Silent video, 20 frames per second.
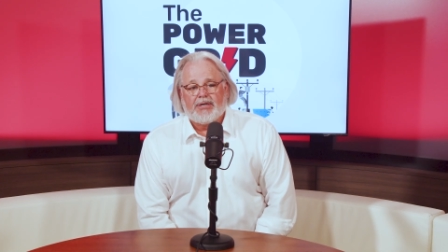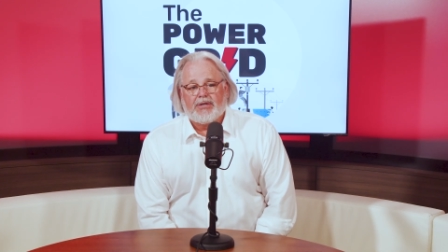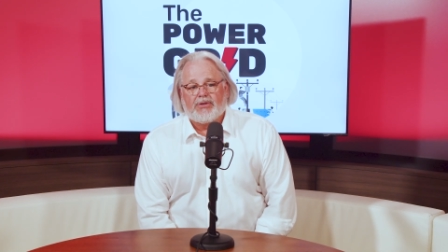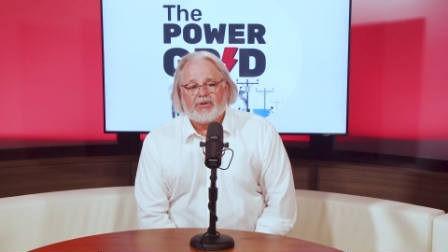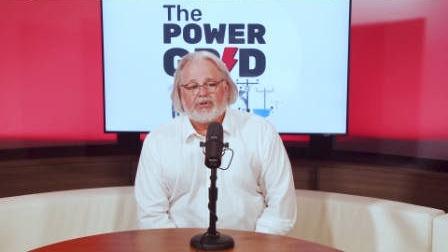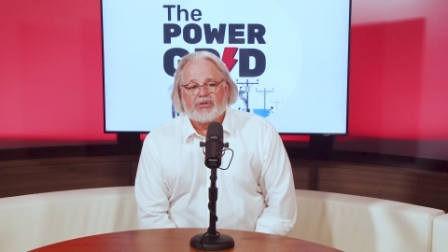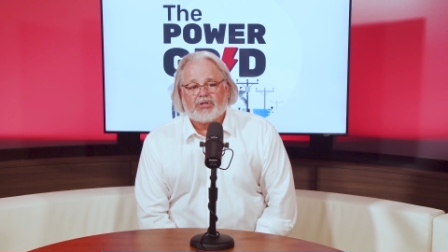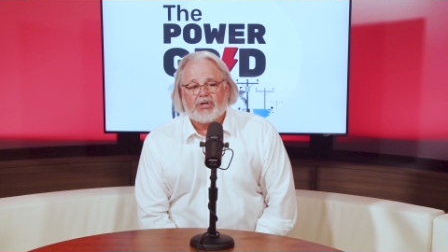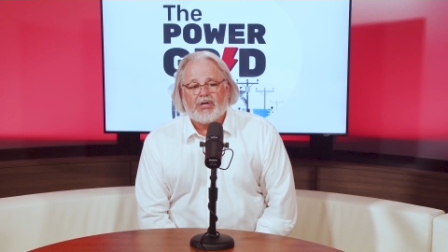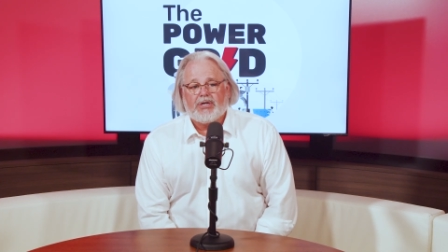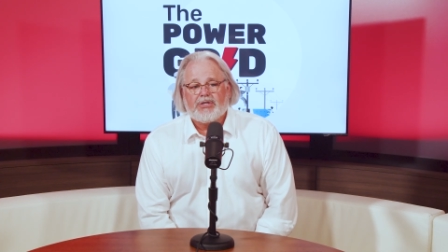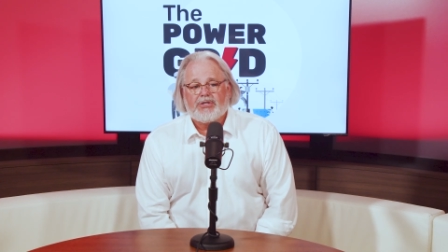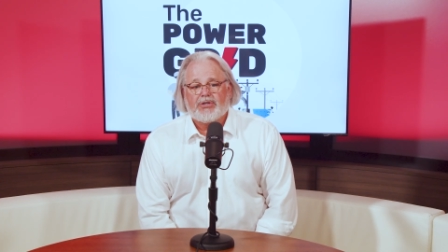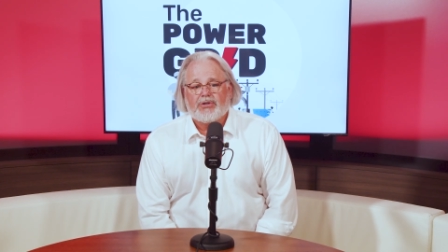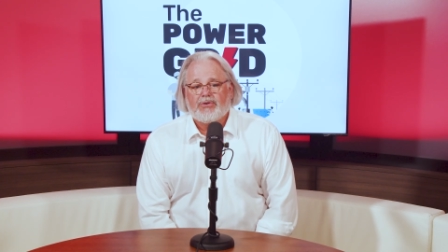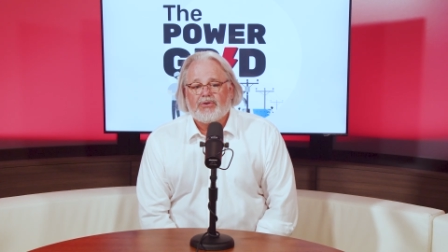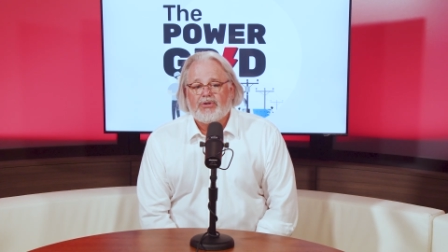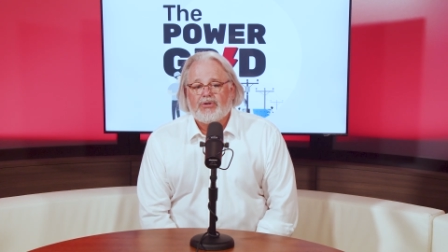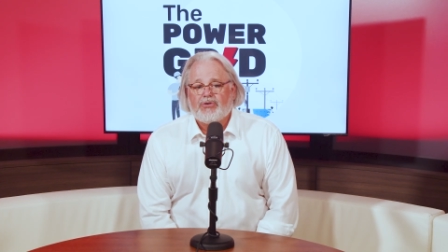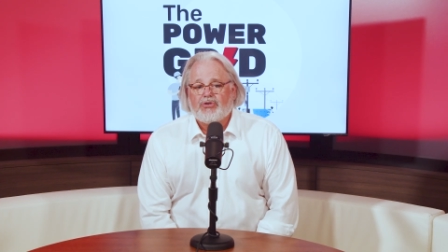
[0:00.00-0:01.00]
there's
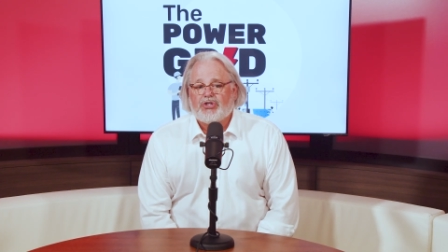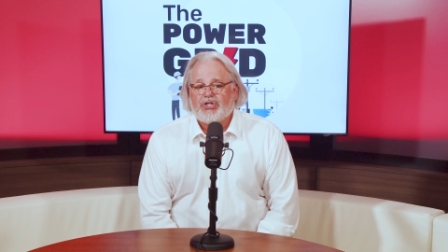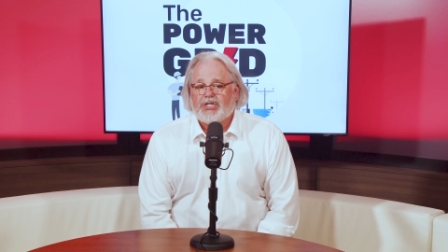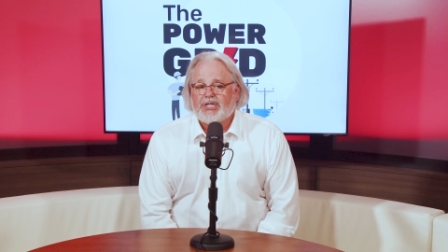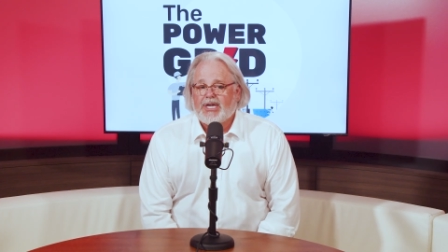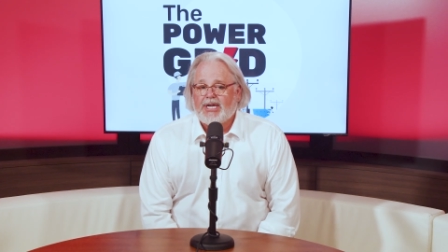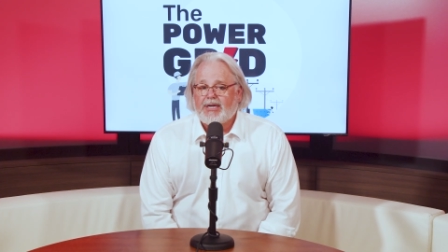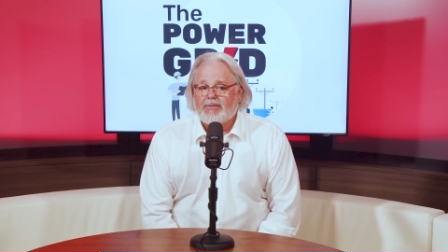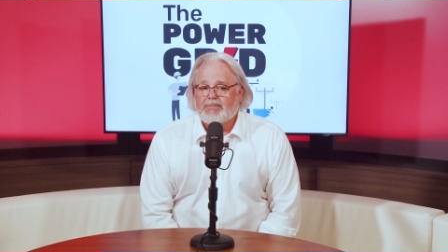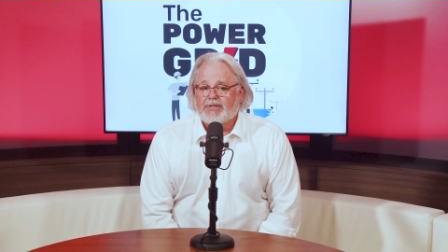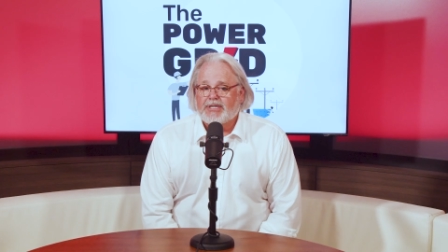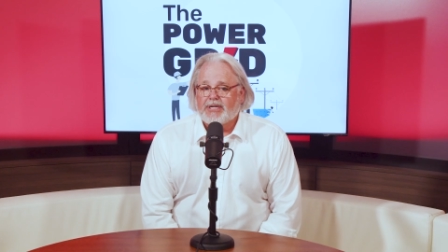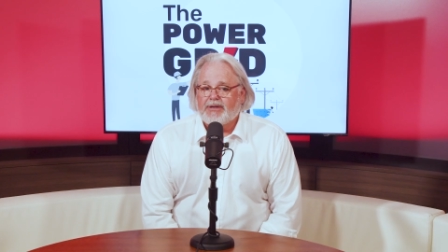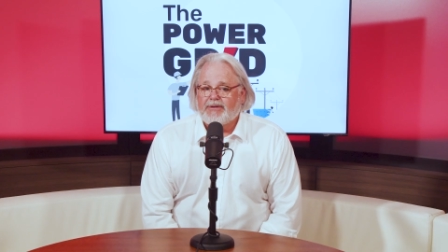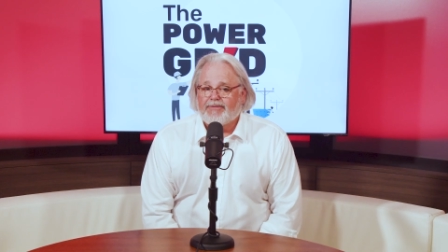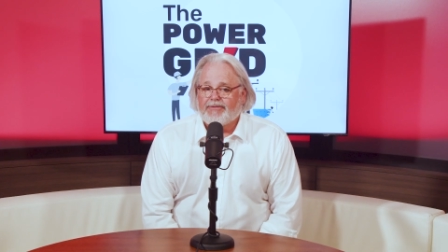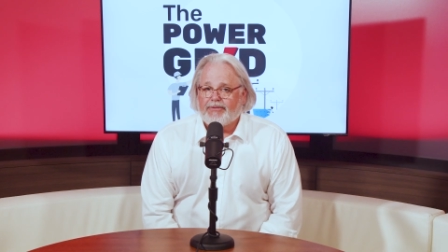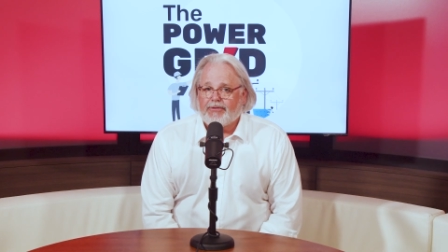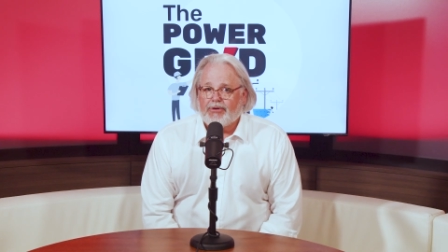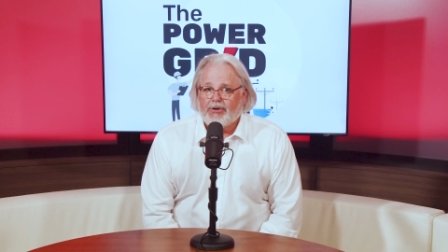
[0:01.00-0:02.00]
also new shapes
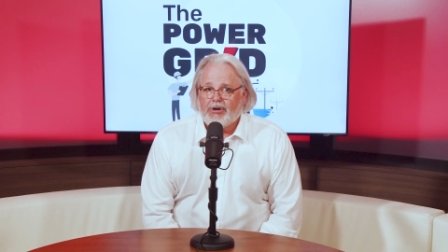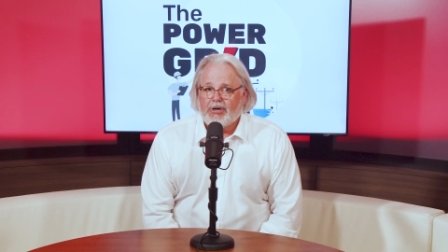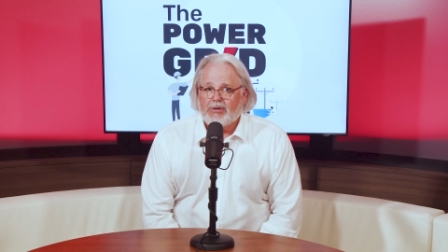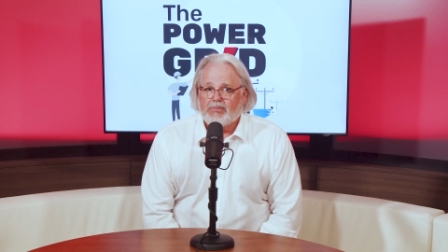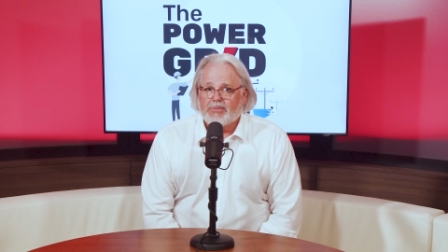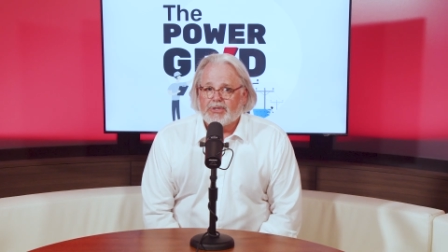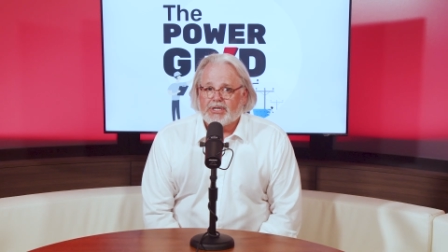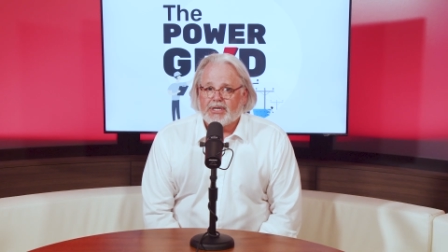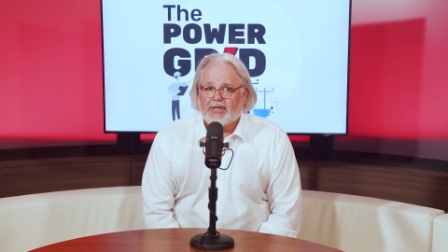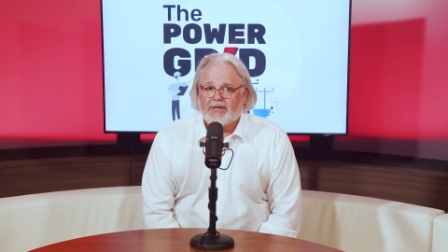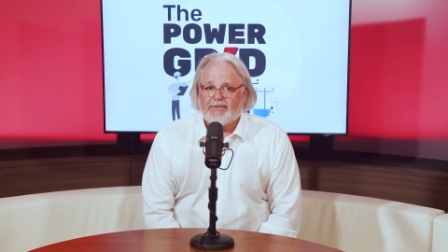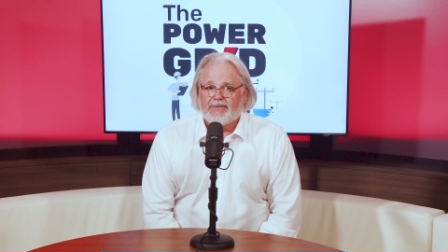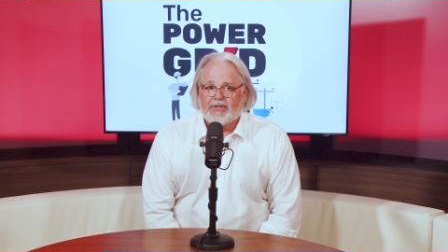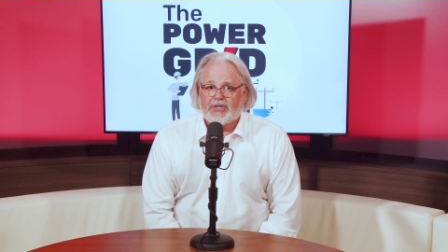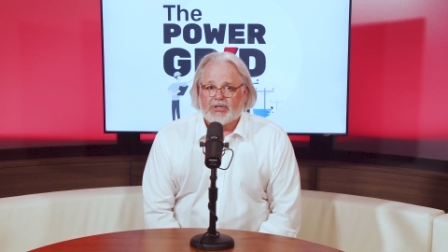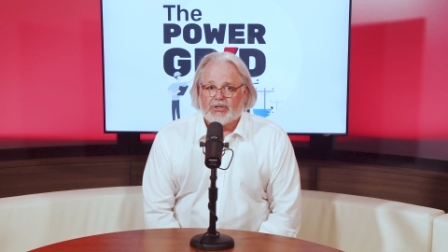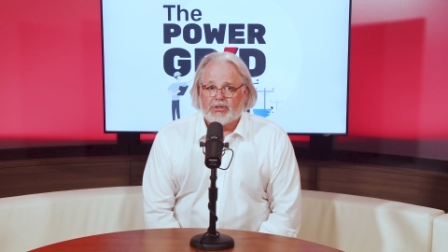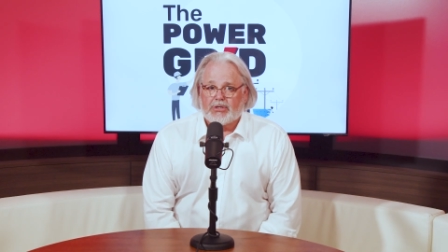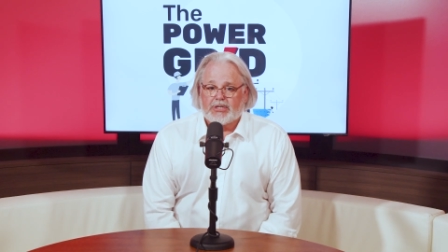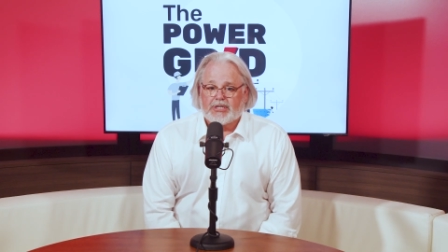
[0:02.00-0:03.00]
and forms of
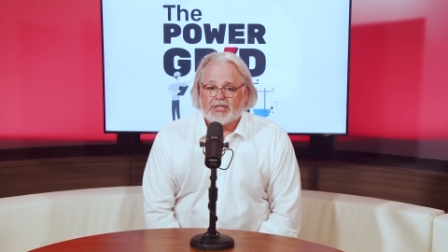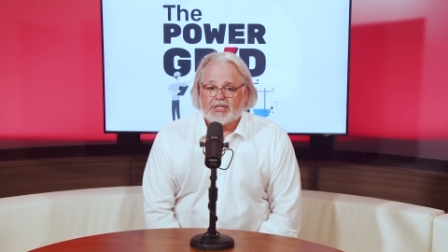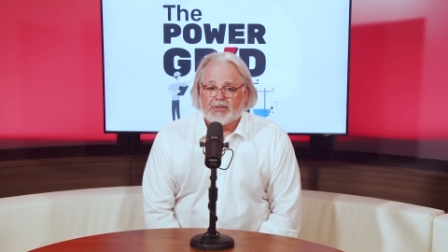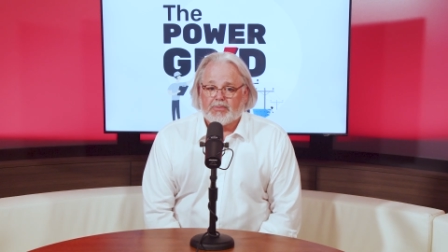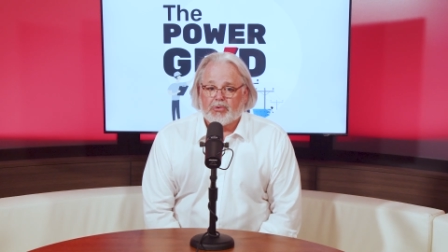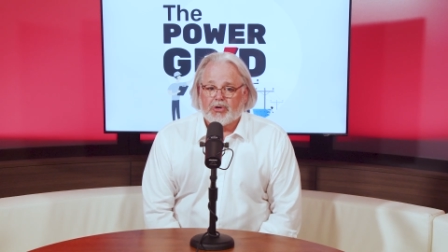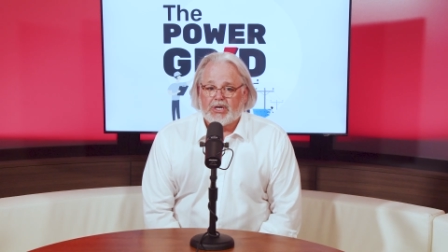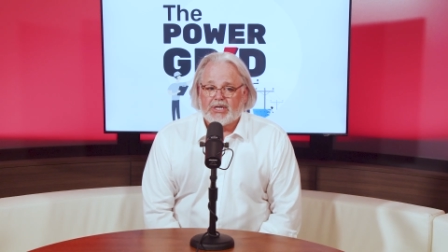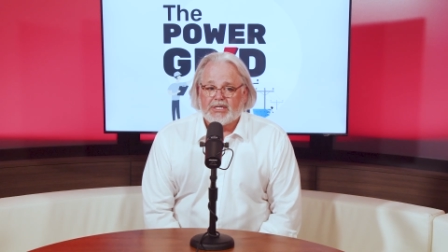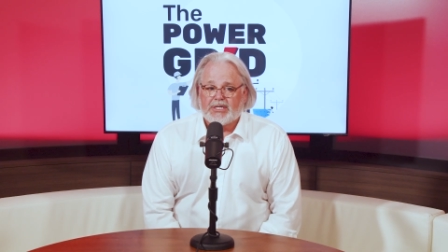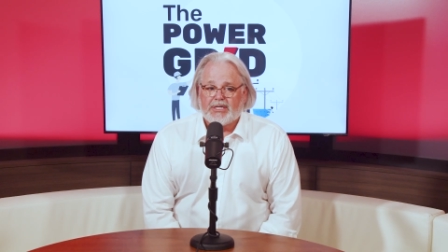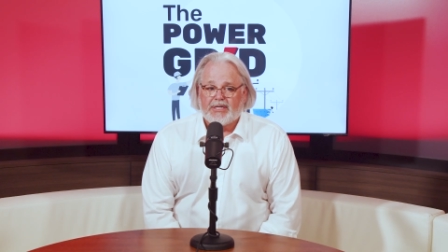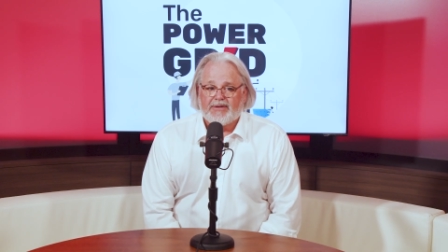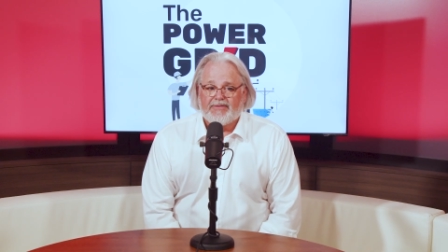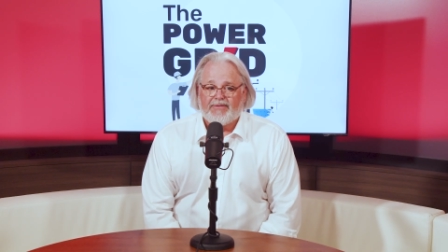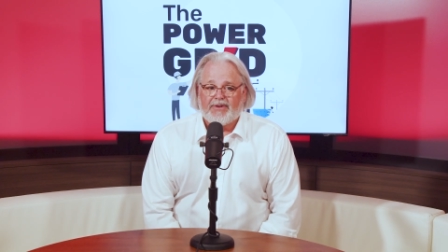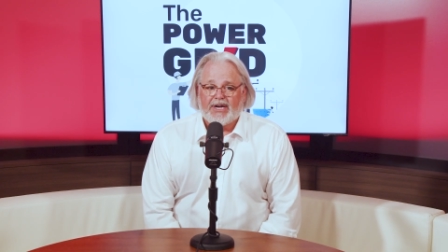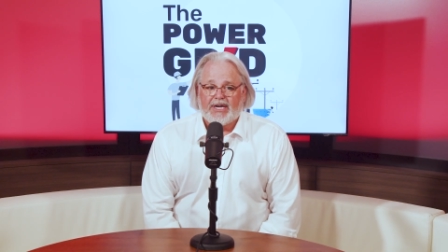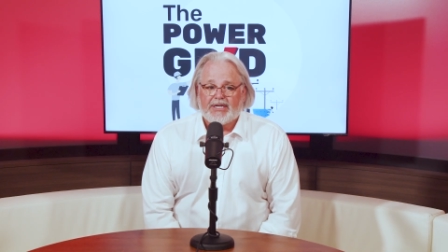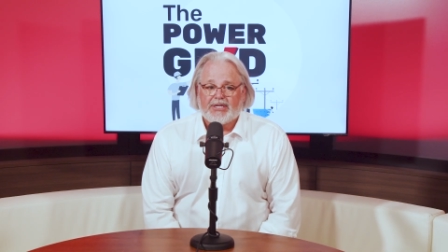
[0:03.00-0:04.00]
surge suppression
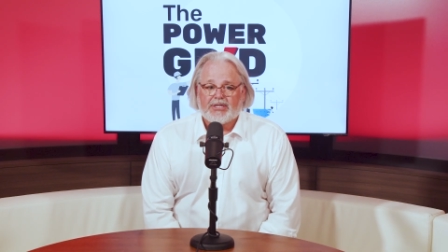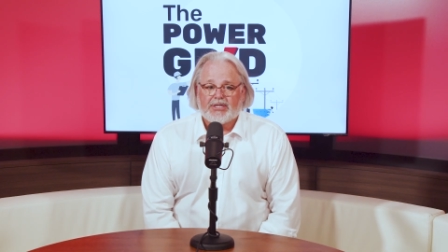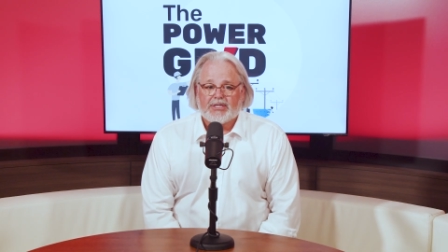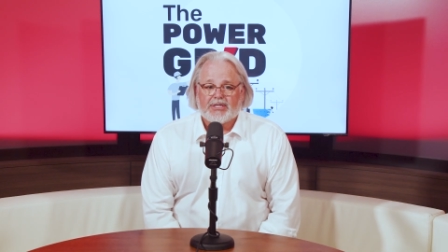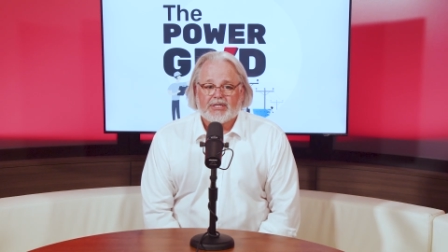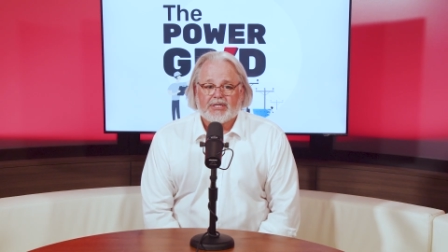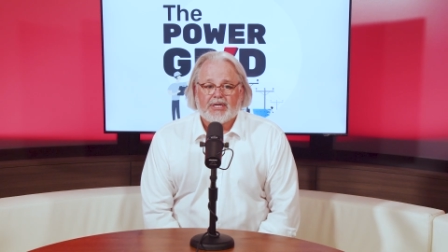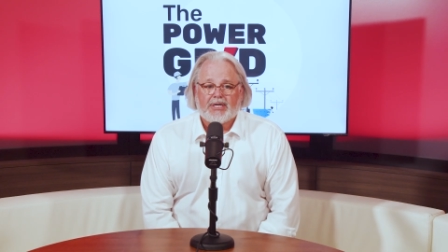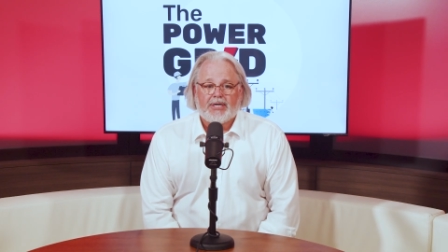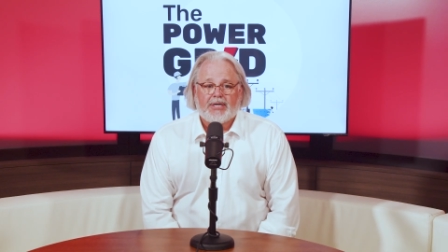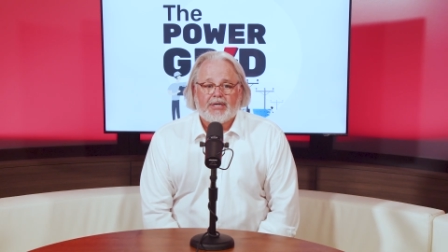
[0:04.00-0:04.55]
devices.